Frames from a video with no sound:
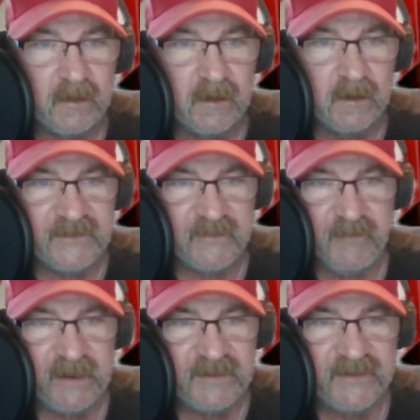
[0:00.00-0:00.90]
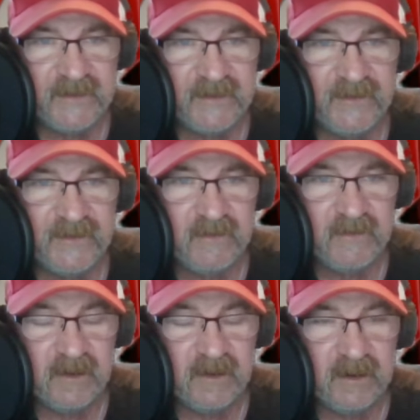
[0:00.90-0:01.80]
and some pick sixes.
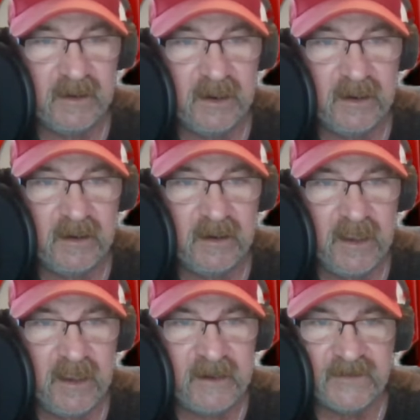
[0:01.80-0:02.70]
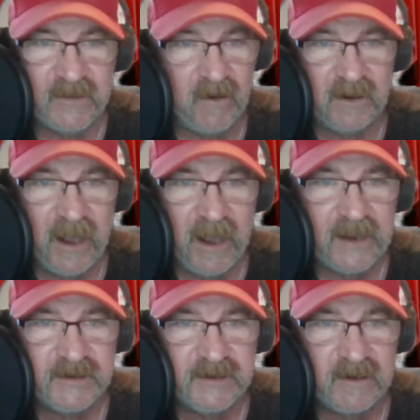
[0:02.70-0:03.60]
And it started
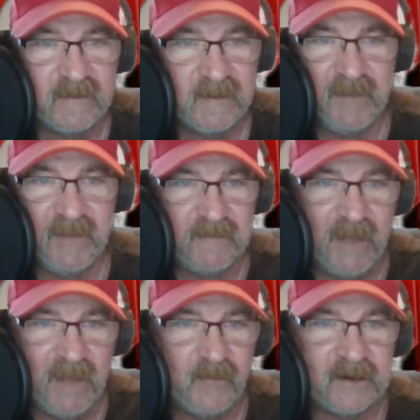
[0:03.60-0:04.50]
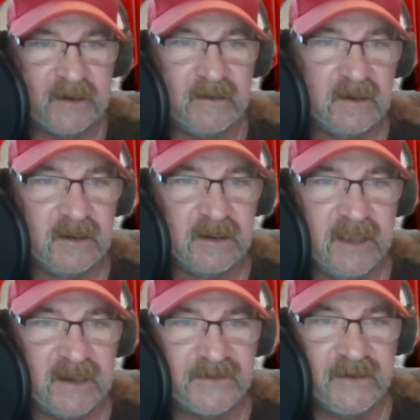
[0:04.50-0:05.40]
last year. Billy Bowman
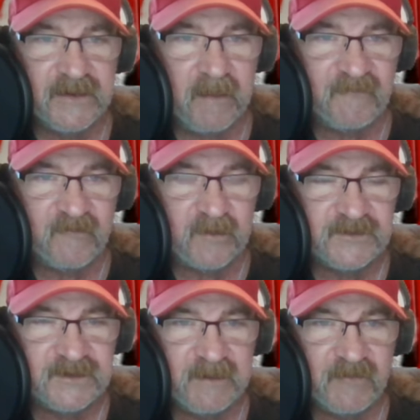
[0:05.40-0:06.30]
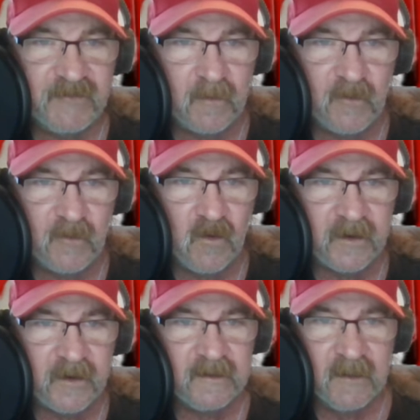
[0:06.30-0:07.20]
getting snubbed for the Jim Thorpe
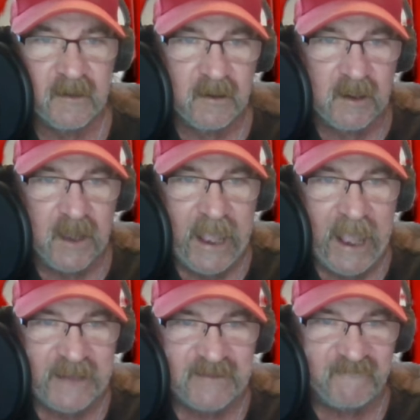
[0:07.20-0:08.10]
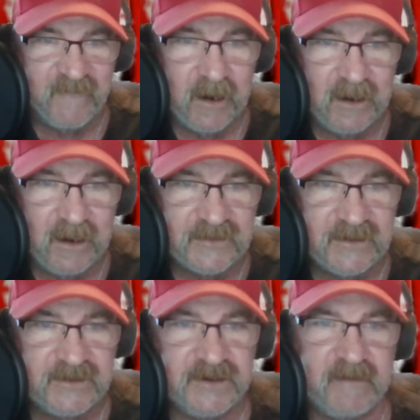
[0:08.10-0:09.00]
Award. At the very
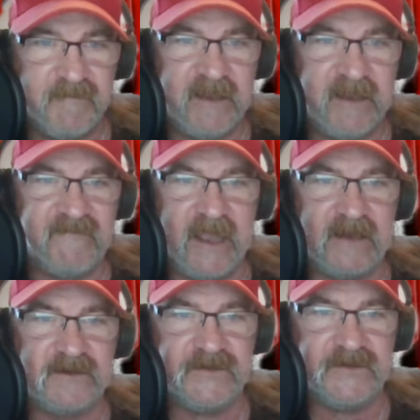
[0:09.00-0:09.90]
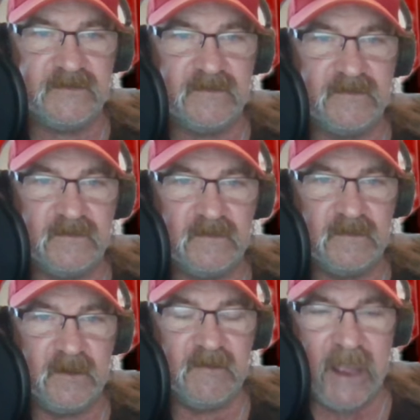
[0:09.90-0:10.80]
least, he should have been a finalist.
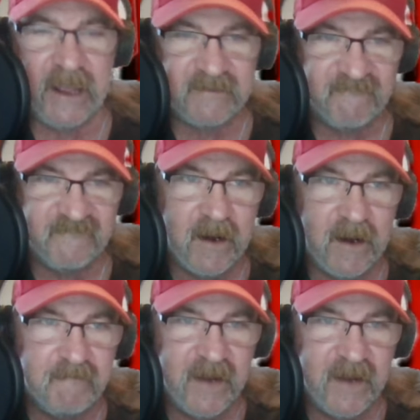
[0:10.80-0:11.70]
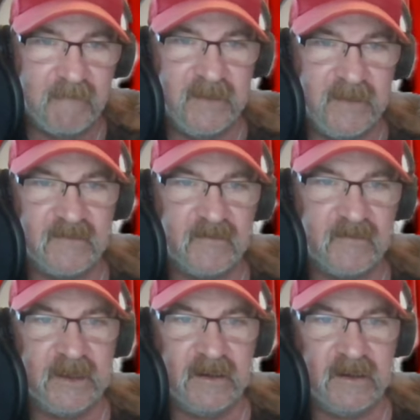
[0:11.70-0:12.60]
At the very bare minimum.
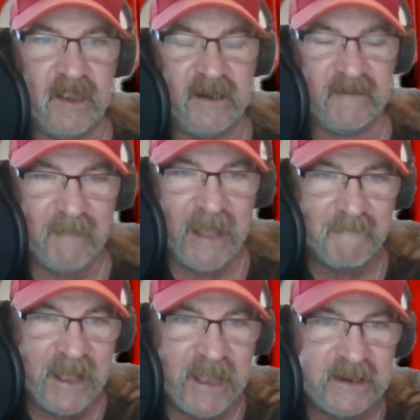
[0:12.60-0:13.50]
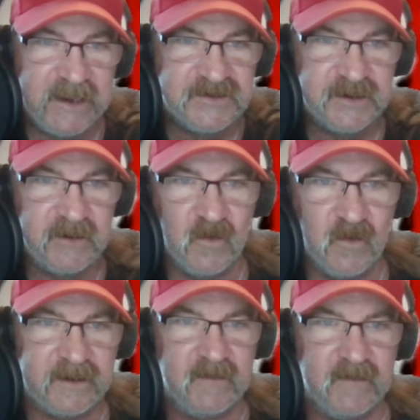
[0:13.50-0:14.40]
And in my mind, he should have
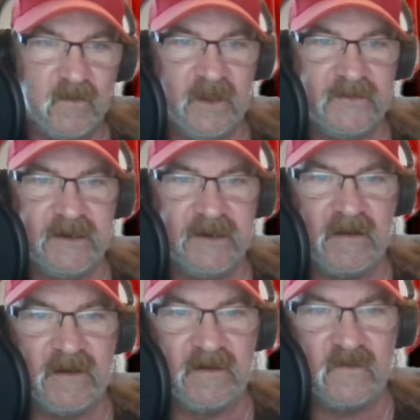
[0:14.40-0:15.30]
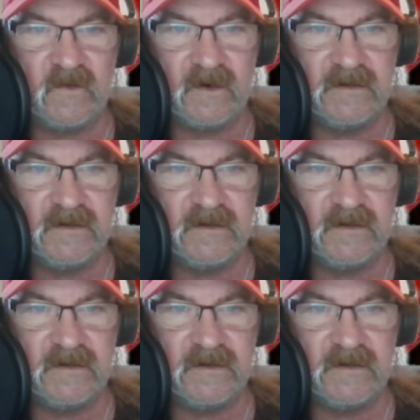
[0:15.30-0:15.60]
won the doggone award.